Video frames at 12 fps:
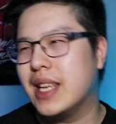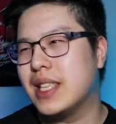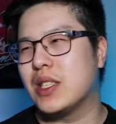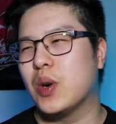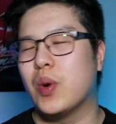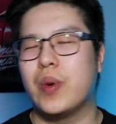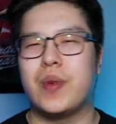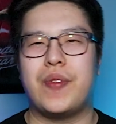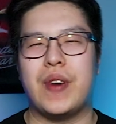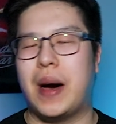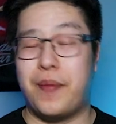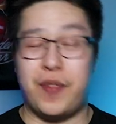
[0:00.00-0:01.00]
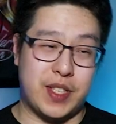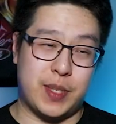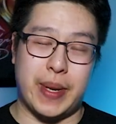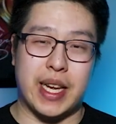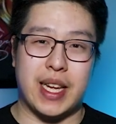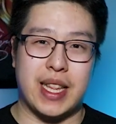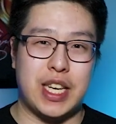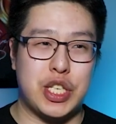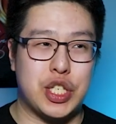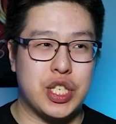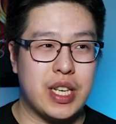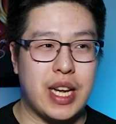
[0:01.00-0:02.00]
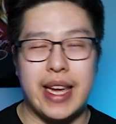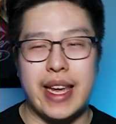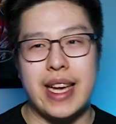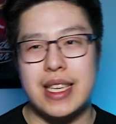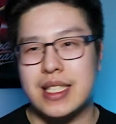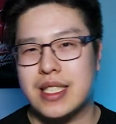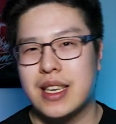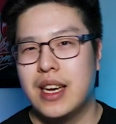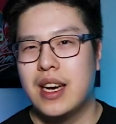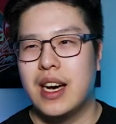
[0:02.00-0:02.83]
It's all up for speculation, I guess.